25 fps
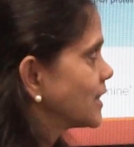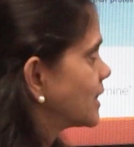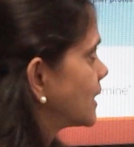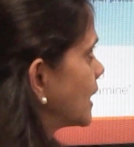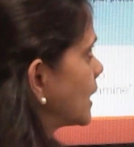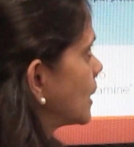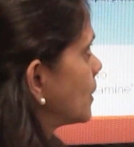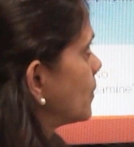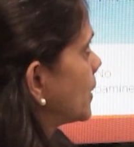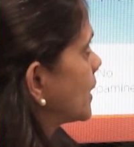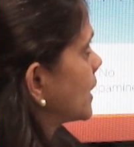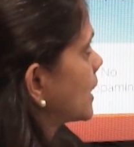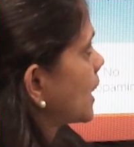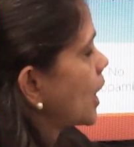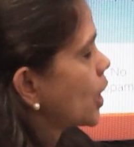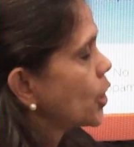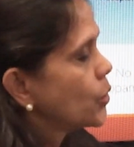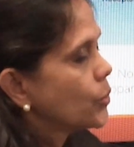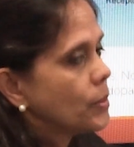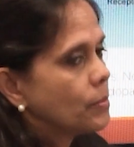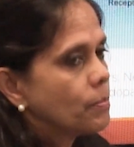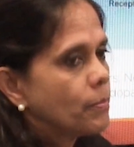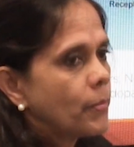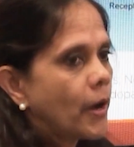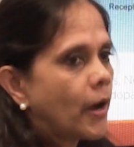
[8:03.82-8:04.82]
think about
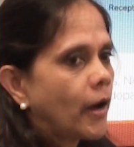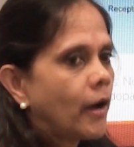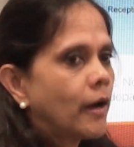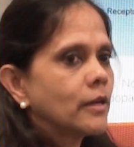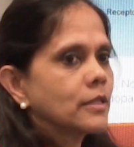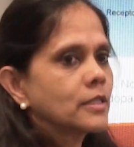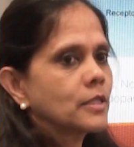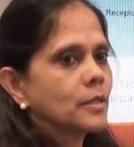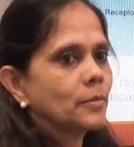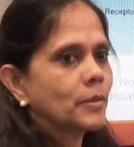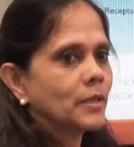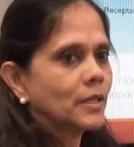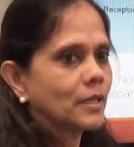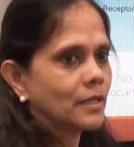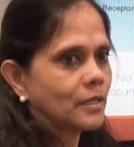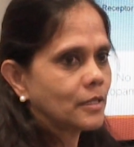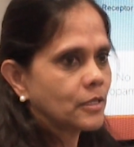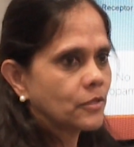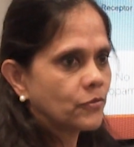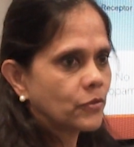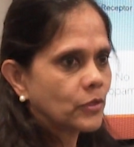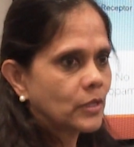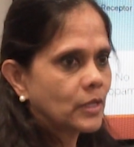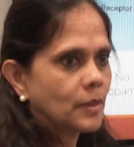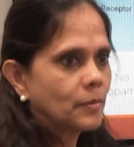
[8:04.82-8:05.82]
how impossible it
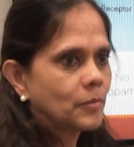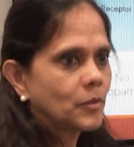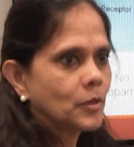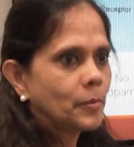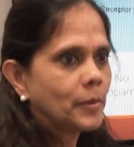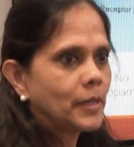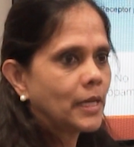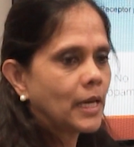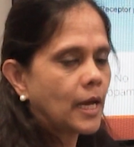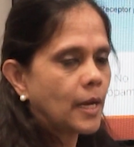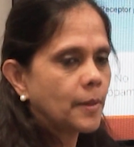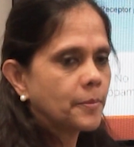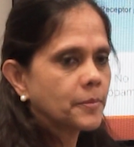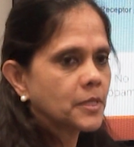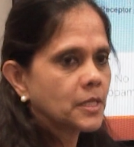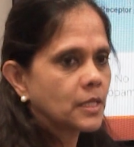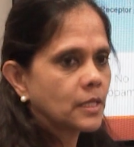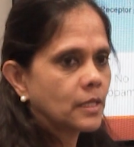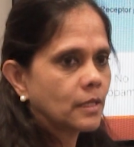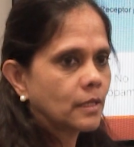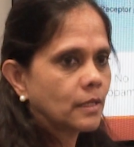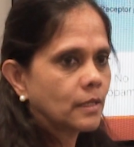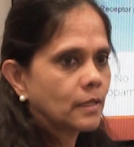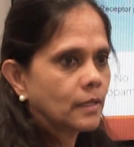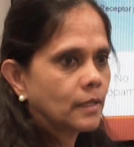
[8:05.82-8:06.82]
is for them to be
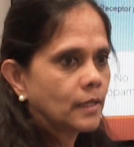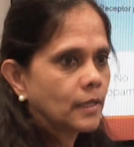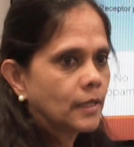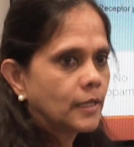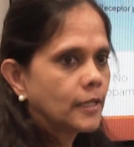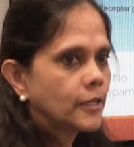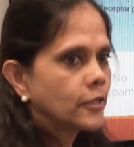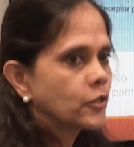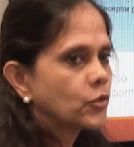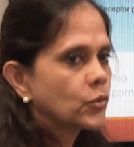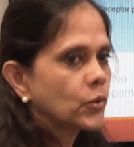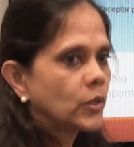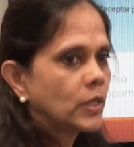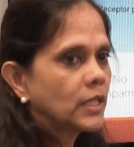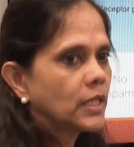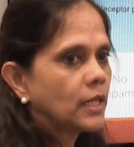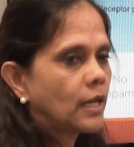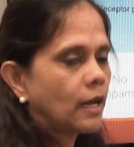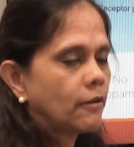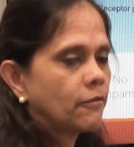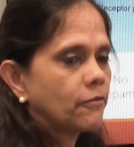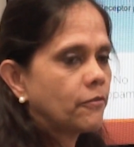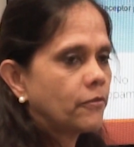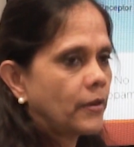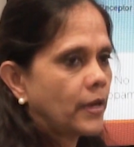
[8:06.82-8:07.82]
abstinent it's really
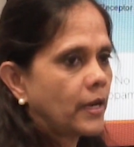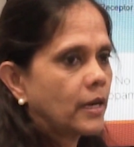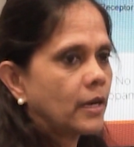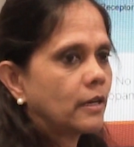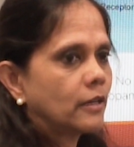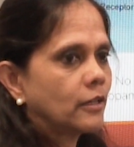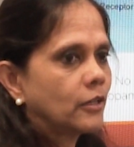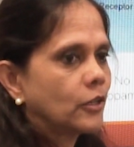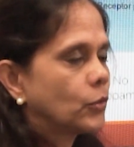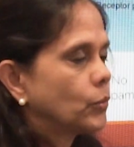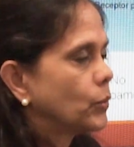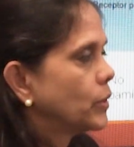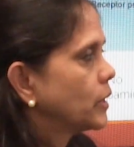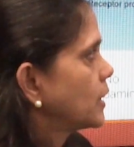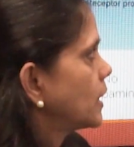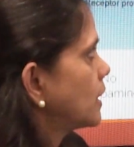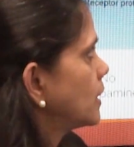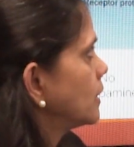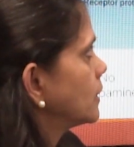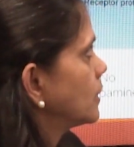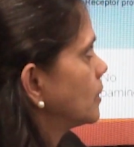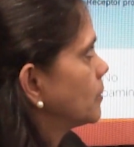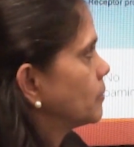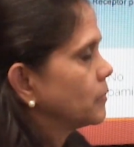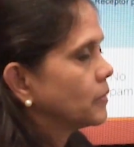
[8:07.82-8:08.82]
not fair you know we're
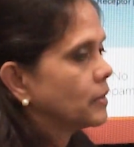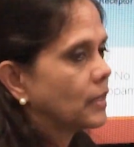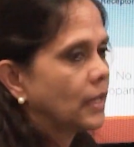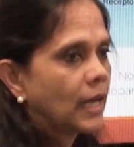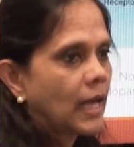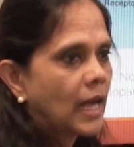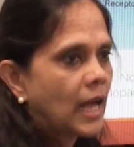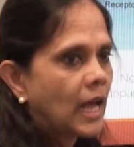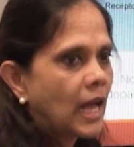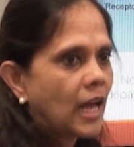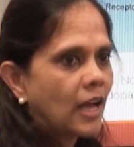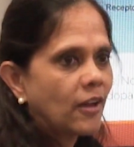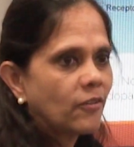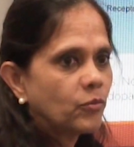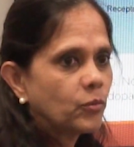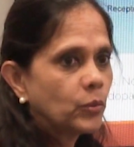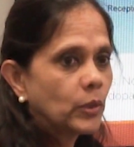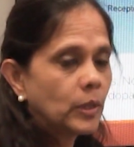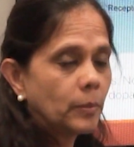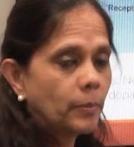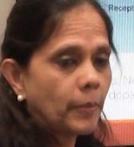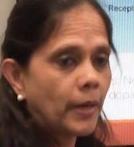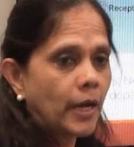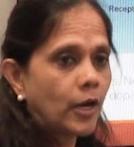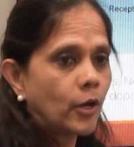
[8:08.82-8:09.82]
telling them have
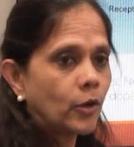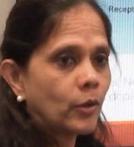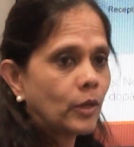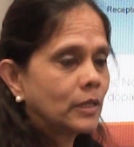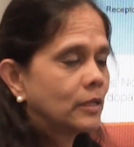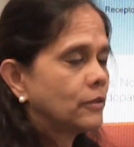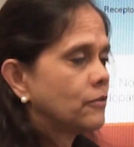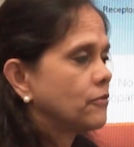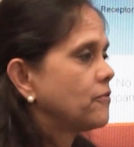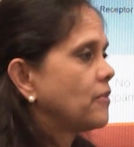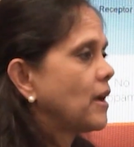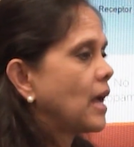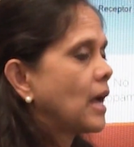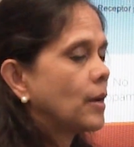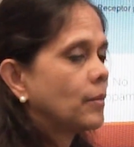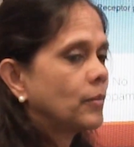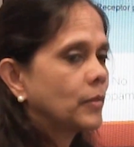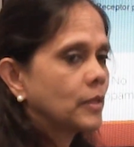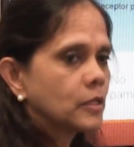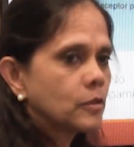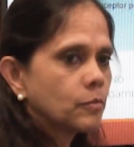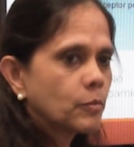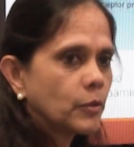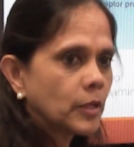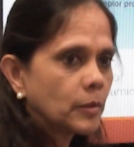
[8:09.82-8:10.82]
willpower and the
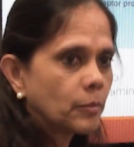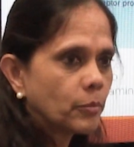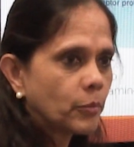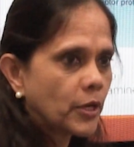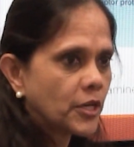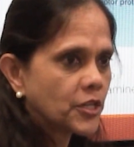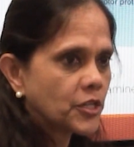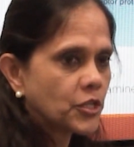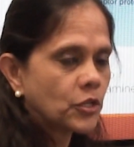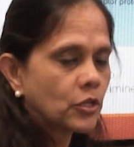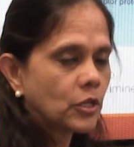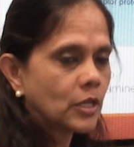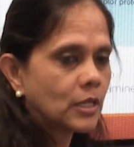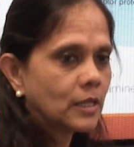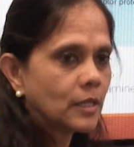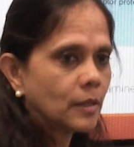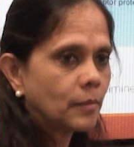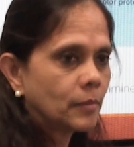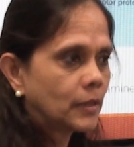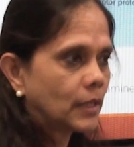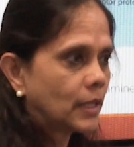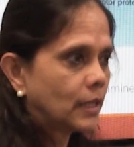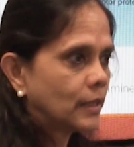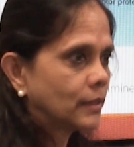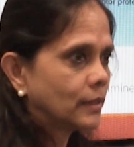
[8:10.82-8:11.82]
family's putting pressure on
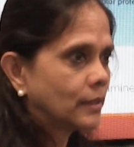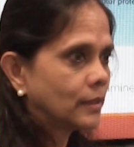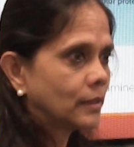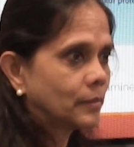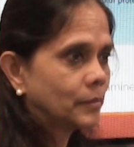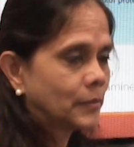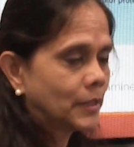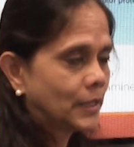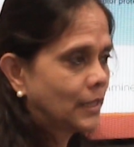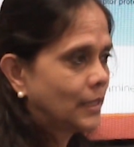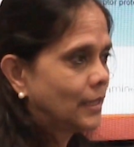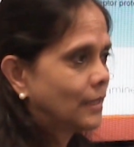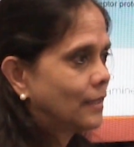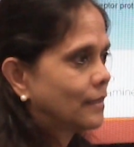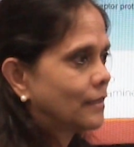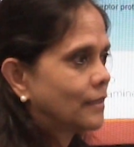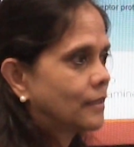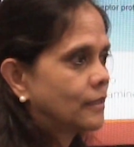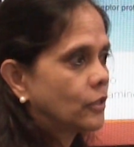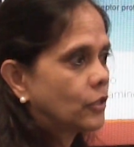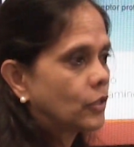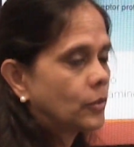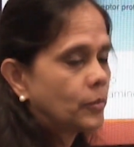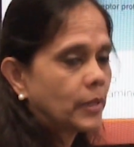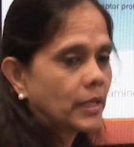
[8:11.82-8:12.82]
them telling them
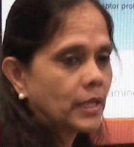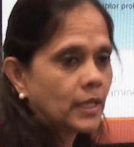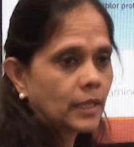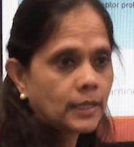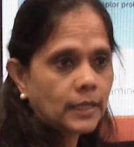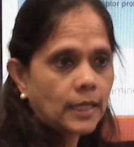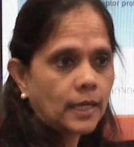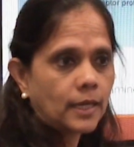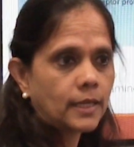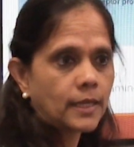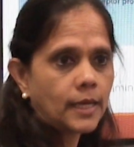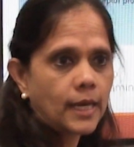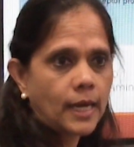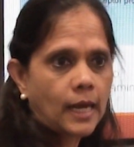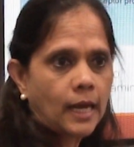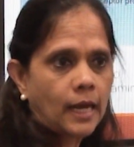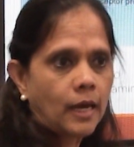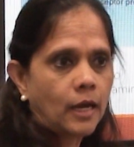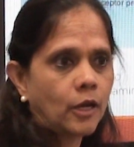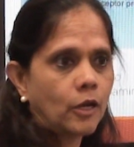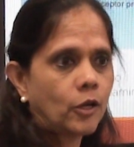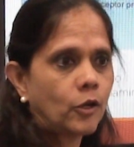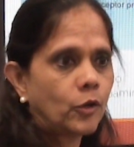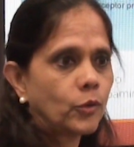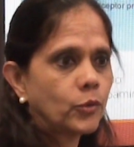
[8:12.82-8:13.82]
that they're going to be kicked out of the
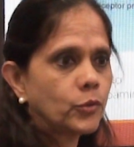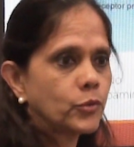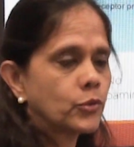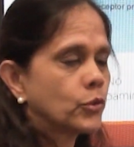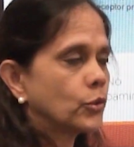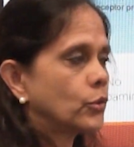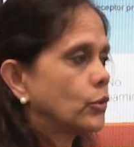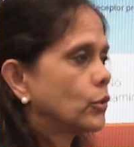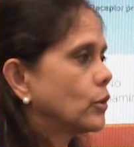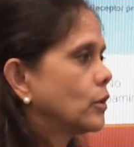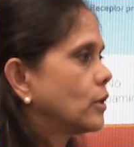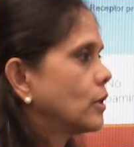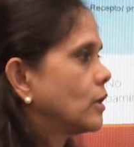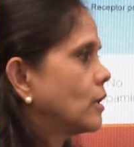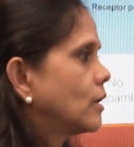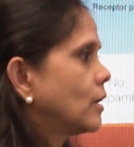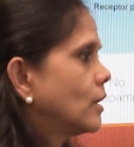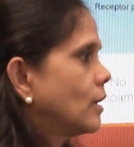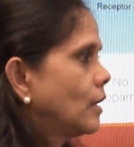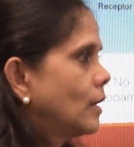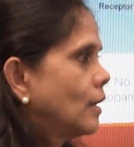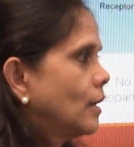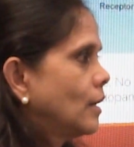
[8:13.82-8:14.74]
house or